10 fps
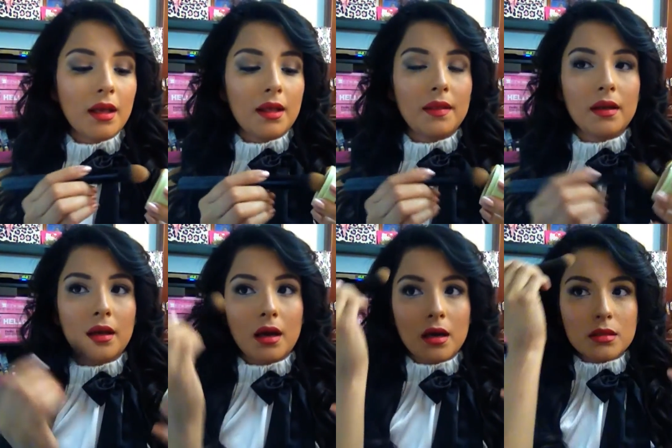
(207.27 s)
And then
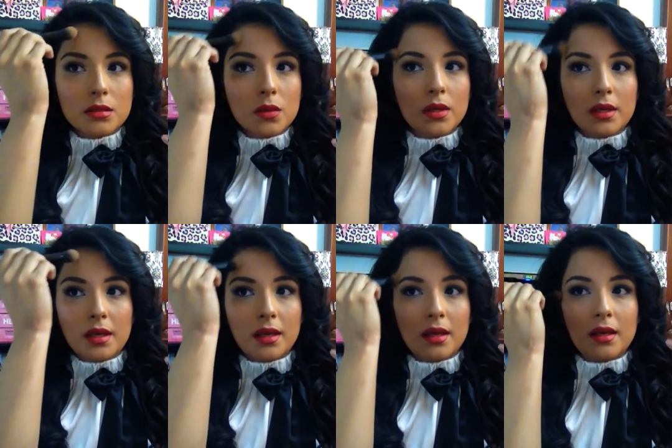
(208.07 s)
I also went
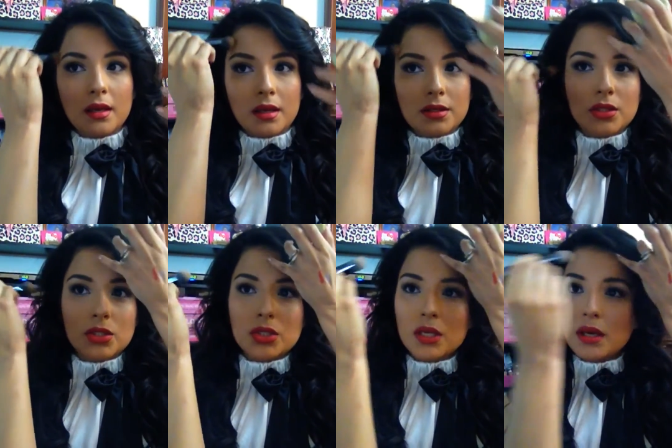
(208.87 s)
ahead and
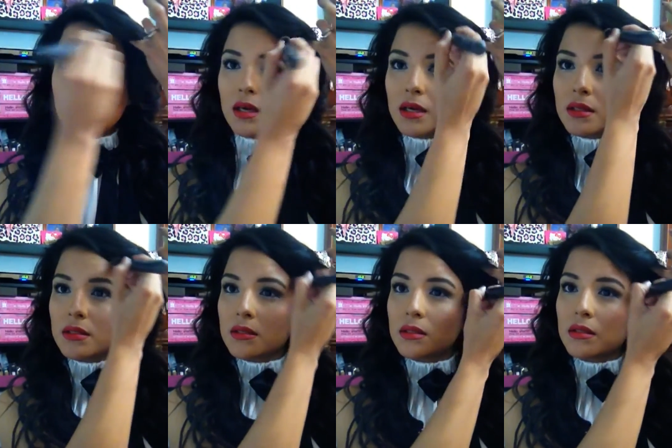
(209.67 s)

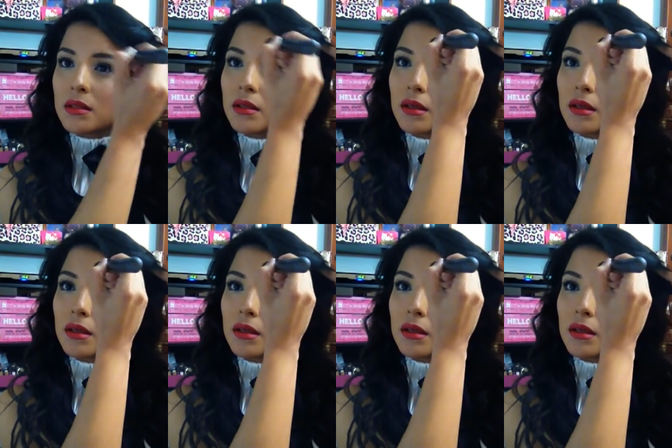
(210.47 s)
just